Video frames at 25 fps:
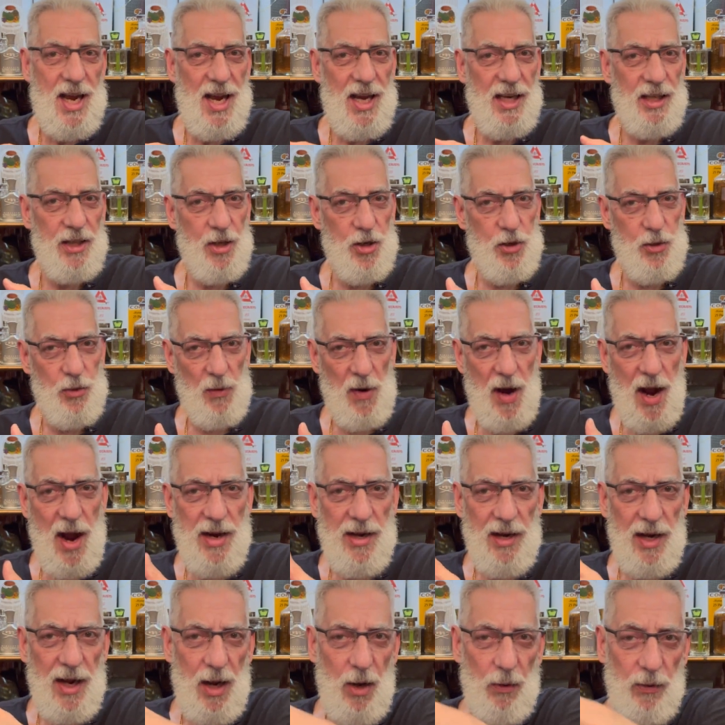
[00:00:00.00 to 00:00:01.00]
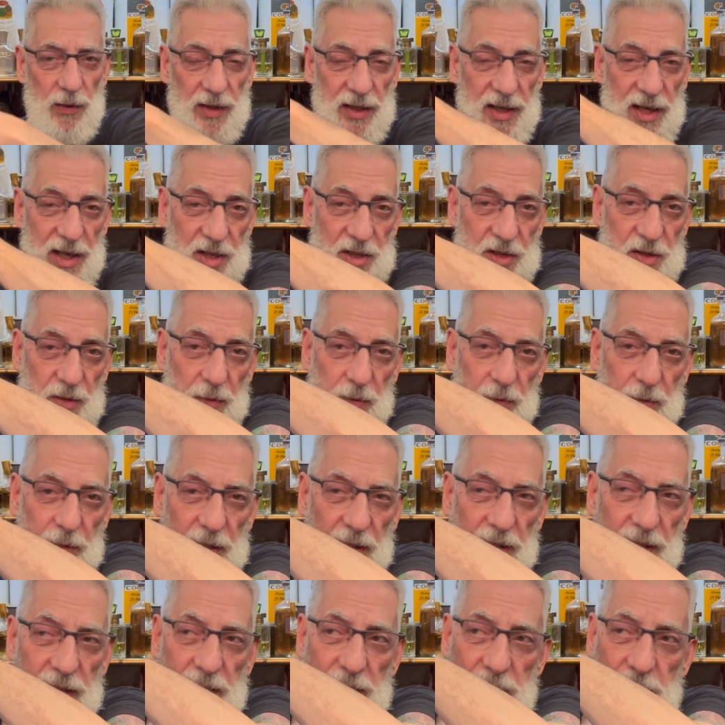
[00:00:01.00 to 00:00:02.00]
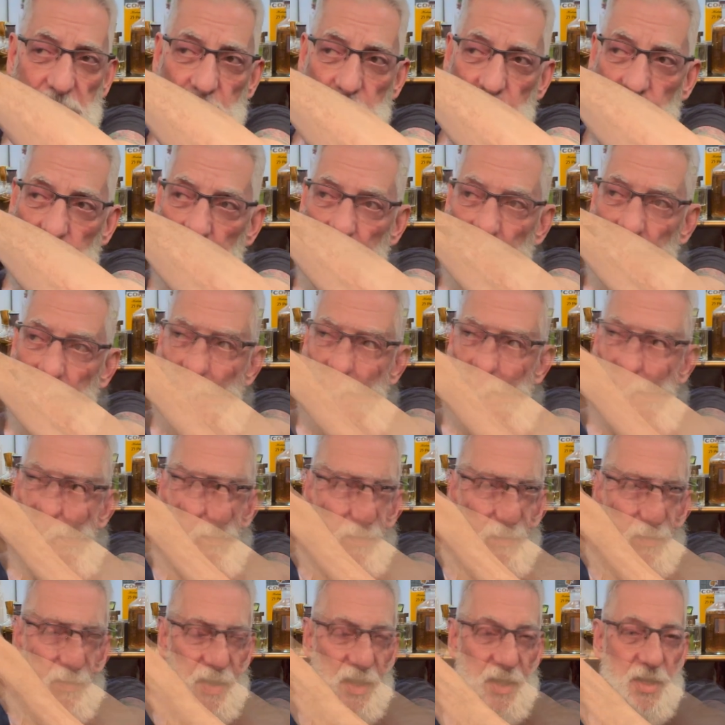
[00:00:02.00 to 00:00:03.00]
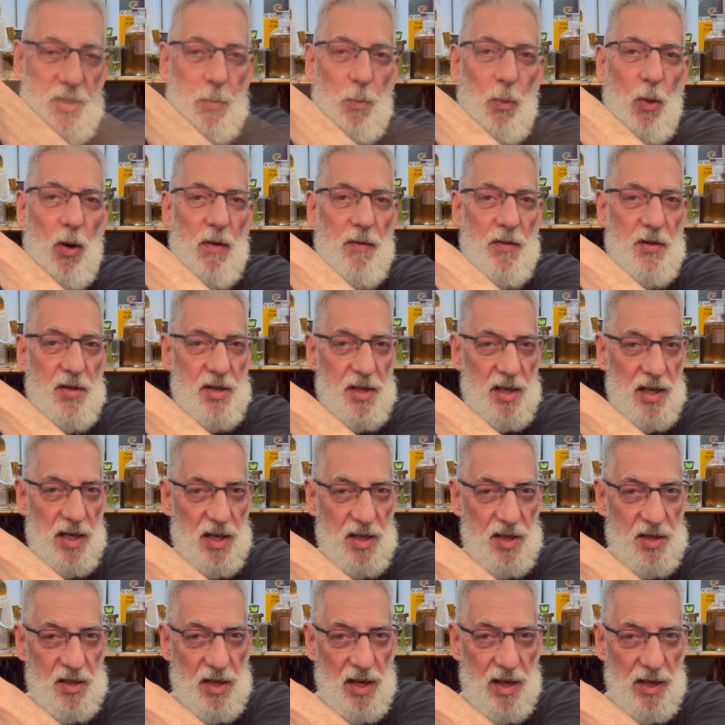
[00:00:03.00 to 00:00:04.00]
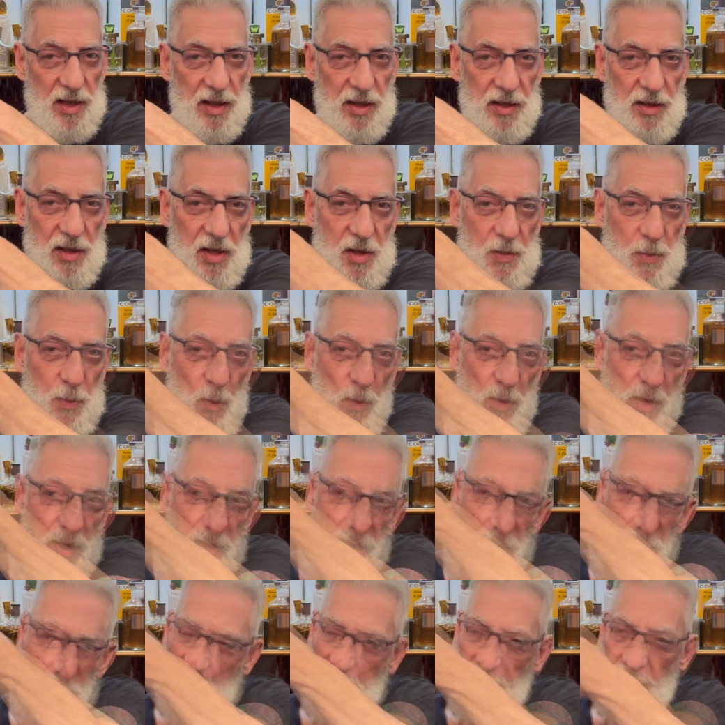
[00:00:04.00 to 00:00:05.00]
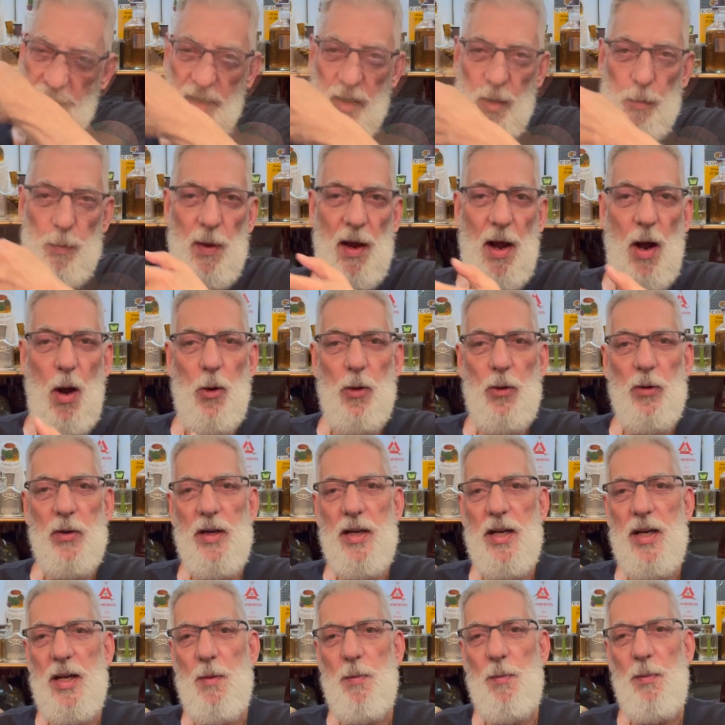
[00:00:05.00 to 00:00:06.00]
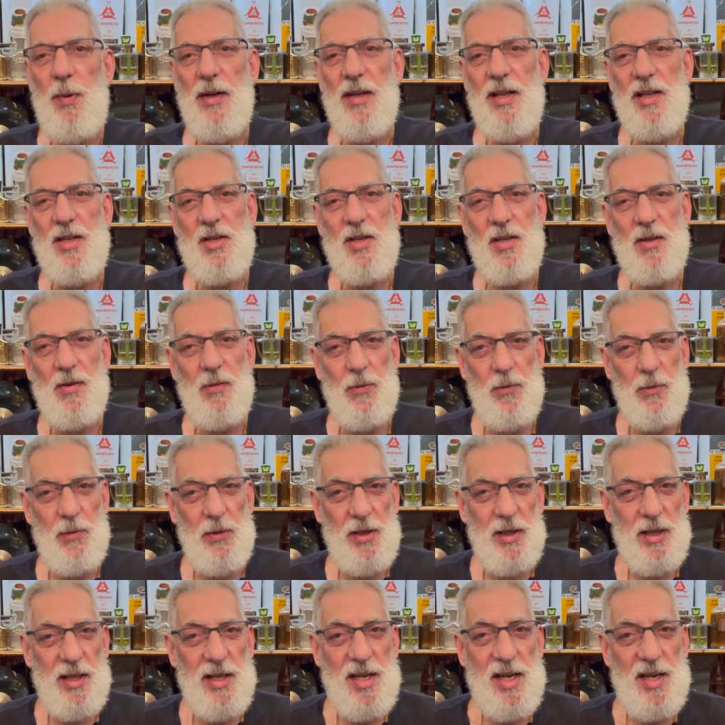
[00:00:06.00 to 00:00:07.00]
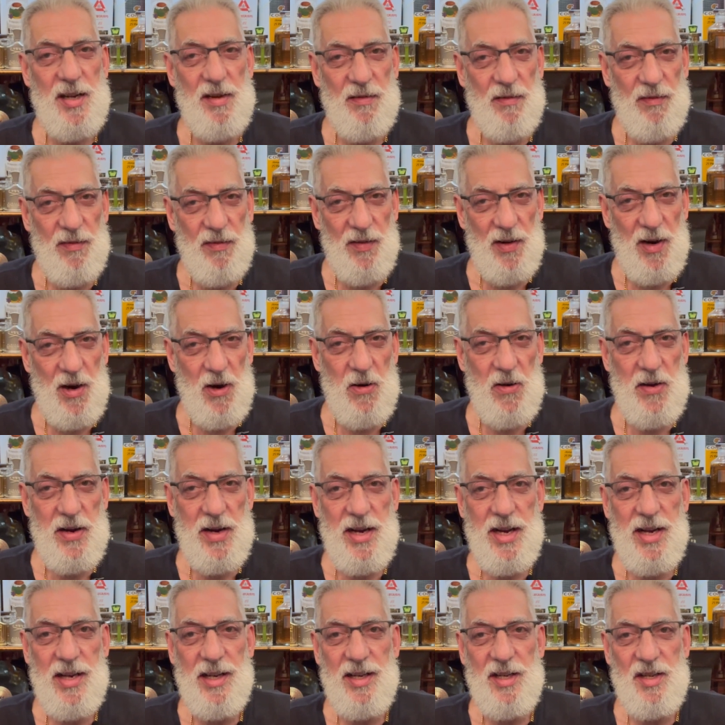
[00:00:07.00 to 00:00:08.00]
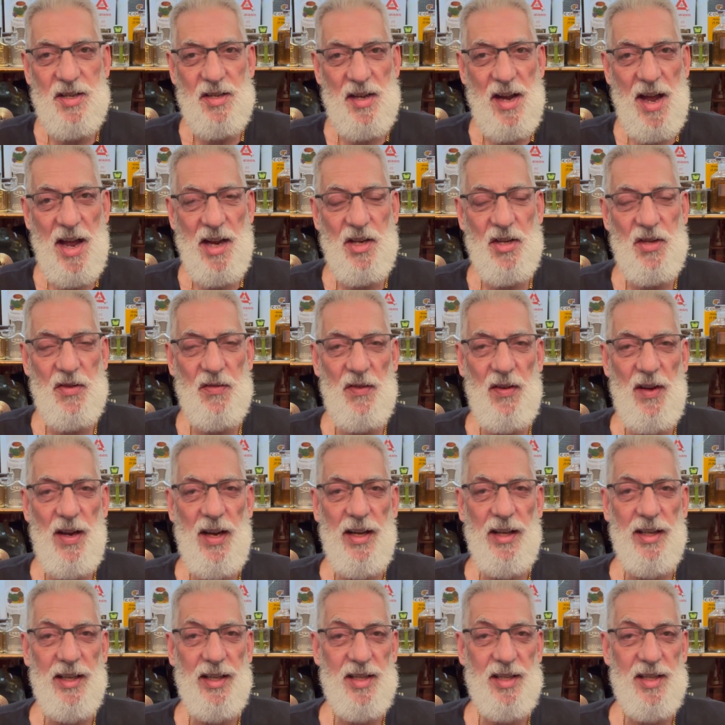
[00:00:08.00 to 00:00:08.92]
The dry down, it's more of a skin scent at this point, a little powdery, but it's really very satisfying.